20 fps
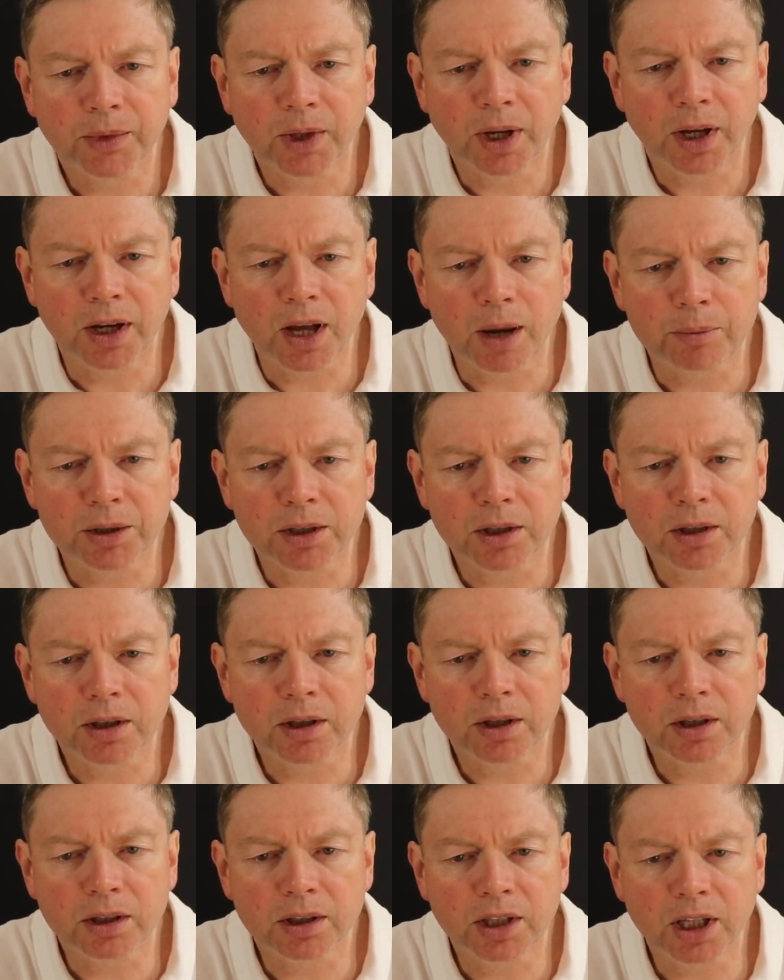it happened
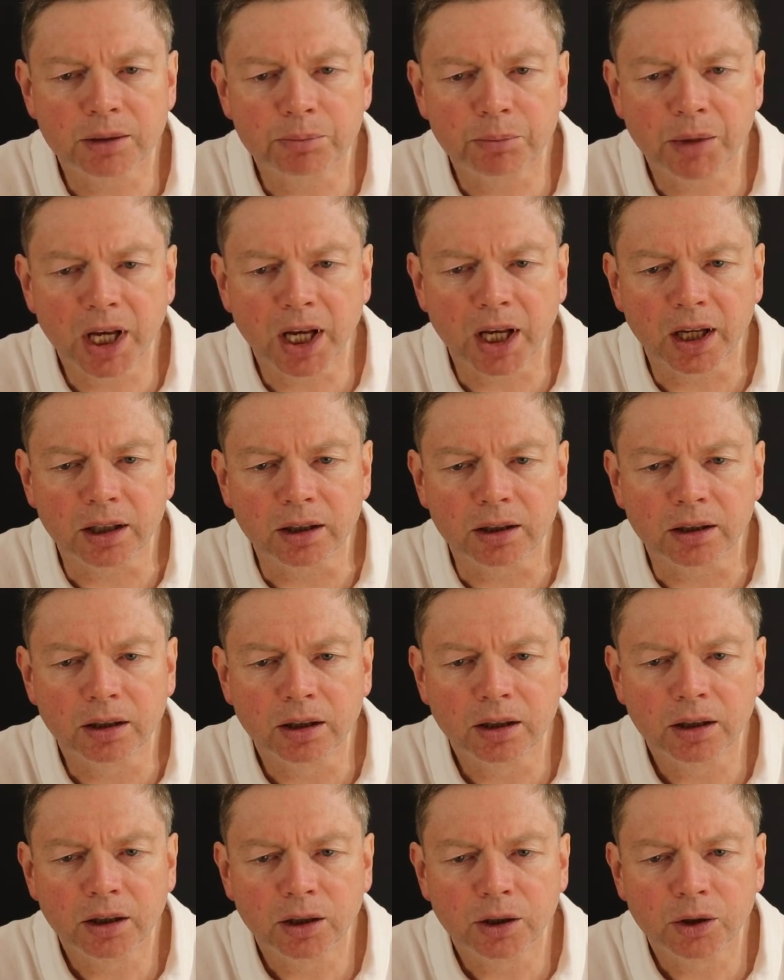that a dead man
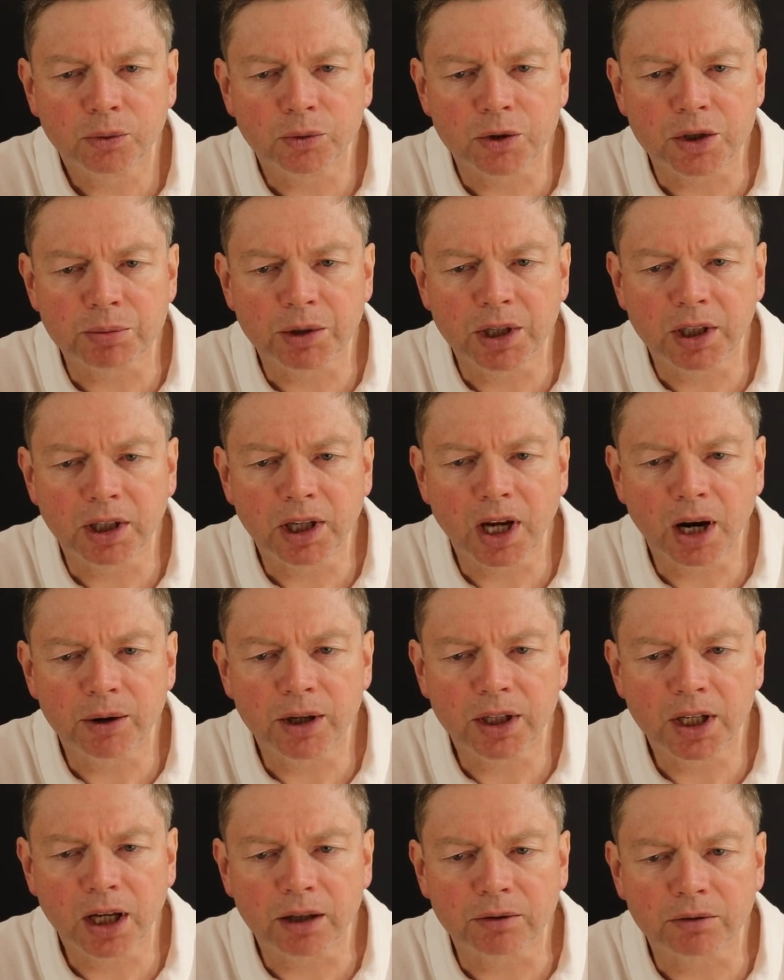was being
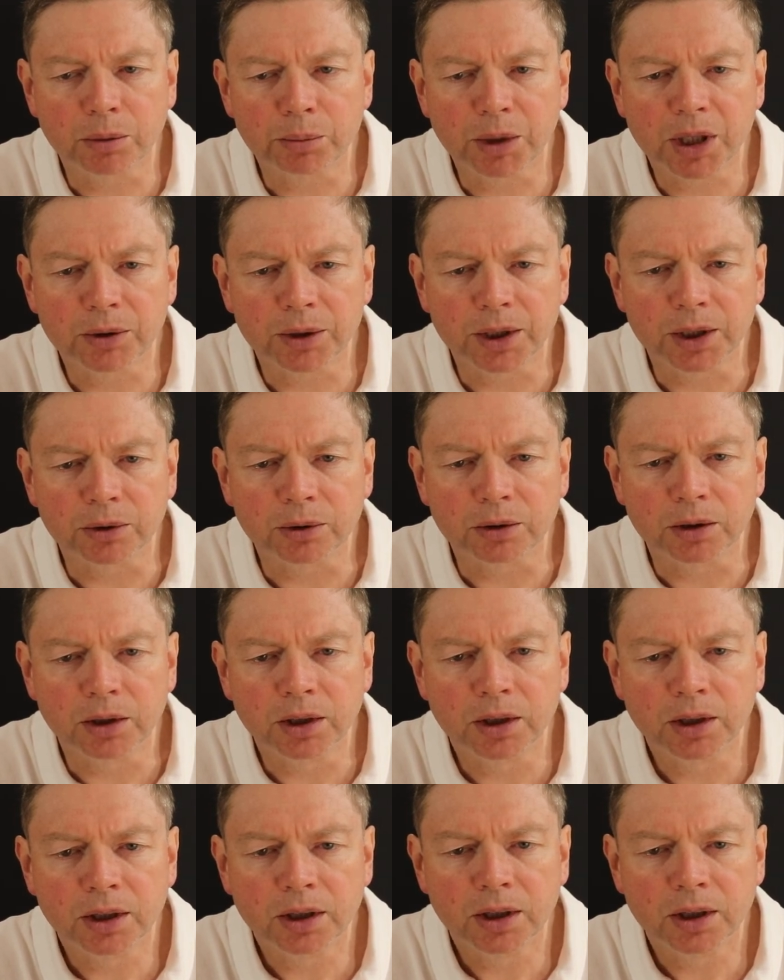carried out for burial,